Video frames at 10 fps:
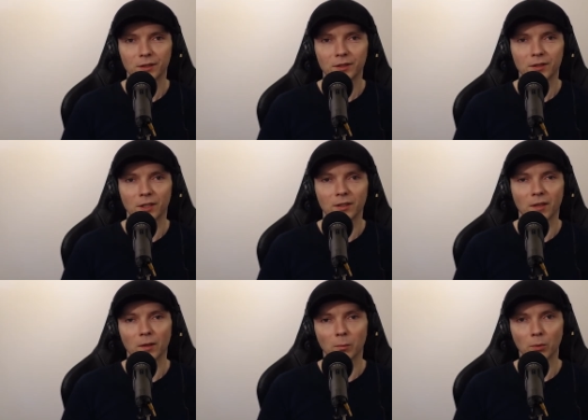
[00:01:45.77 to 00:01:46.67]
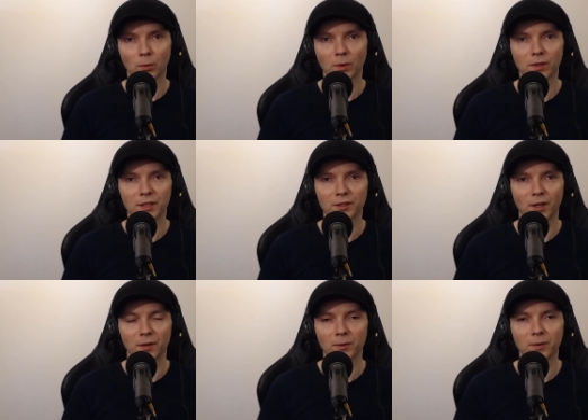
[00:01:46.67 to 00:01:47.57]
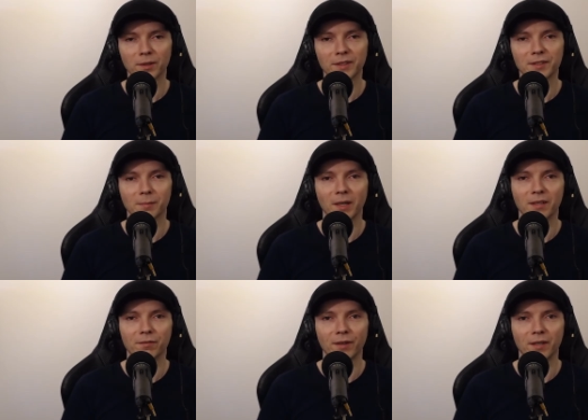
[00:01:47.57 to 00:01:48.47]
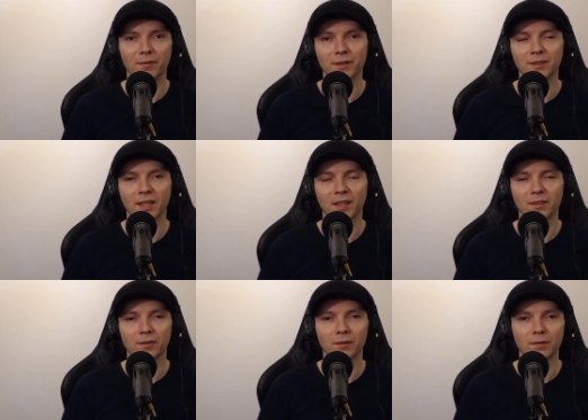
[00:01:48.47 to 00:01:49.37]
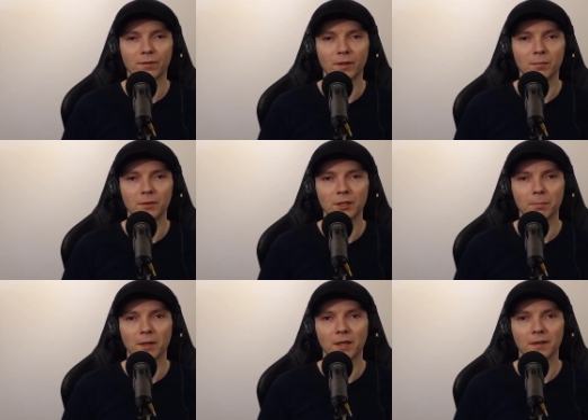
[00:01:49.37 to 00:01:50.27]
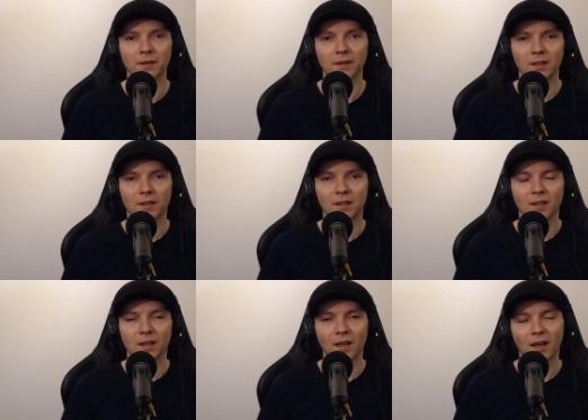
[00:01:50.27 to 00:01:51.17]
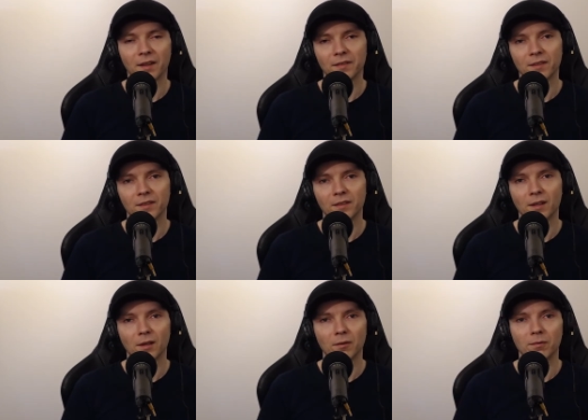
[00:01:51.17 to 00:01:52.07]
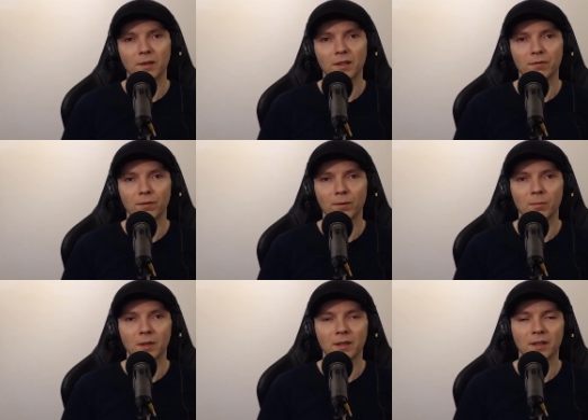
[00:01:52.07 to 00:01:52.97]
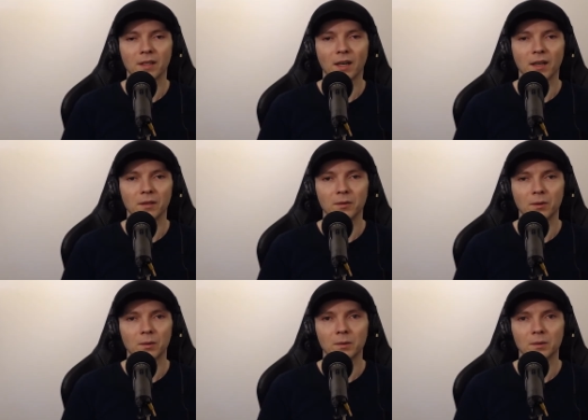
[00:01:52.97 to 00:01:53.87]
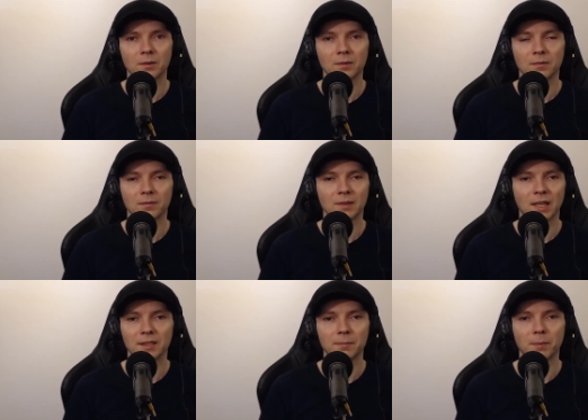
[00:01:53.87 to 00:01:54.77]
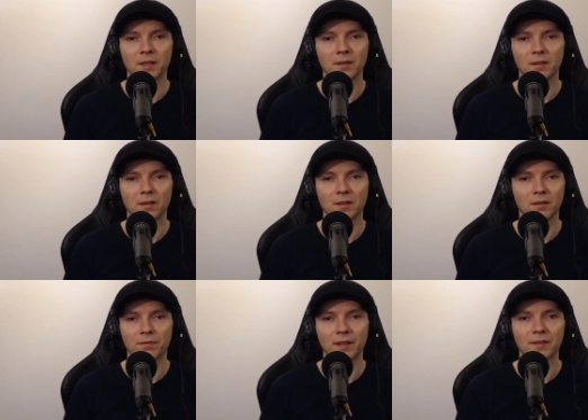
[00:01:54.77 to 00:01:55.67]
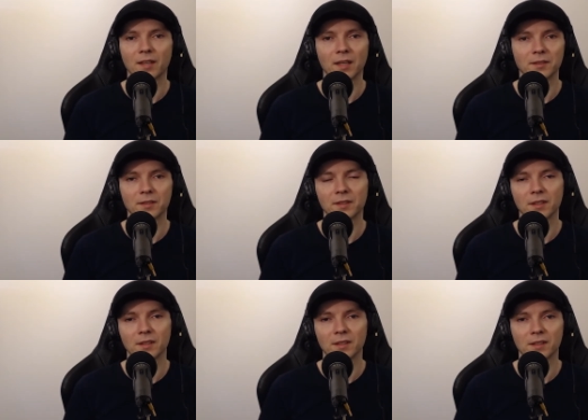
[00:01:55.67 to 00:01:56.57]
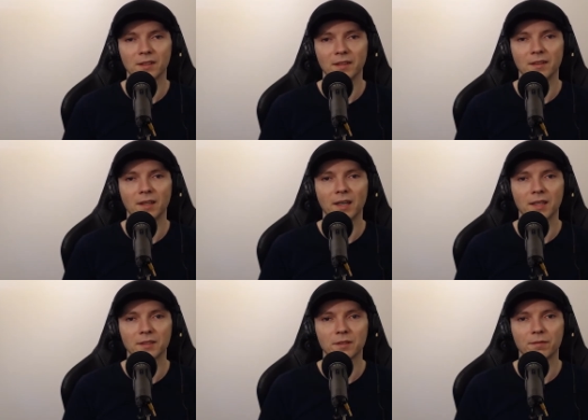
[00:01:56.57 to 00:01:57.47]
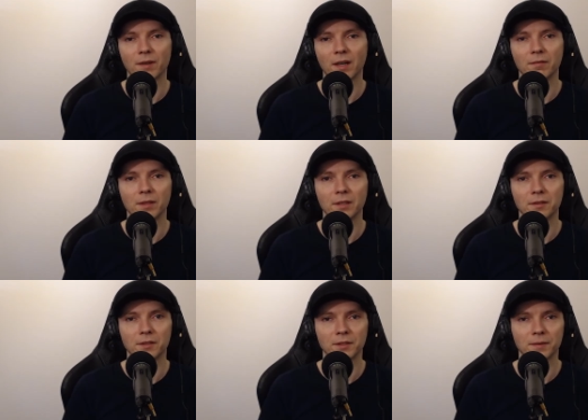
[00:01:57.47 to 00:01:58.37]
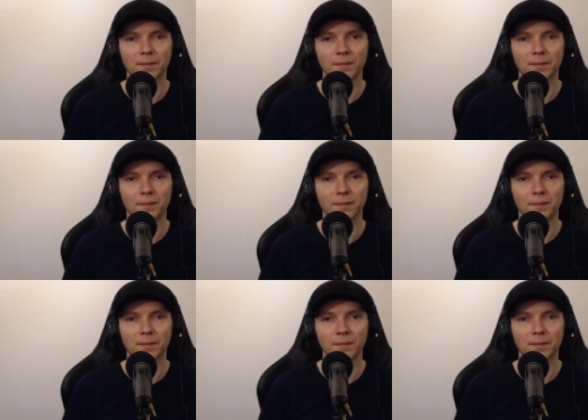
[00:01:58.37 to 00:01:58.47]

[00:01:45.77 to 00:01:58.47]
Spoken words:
Tadanobu Asano is my favorite actor from Japan. And the lovely Fumi Nikaido has been fantastic in the last 5 years.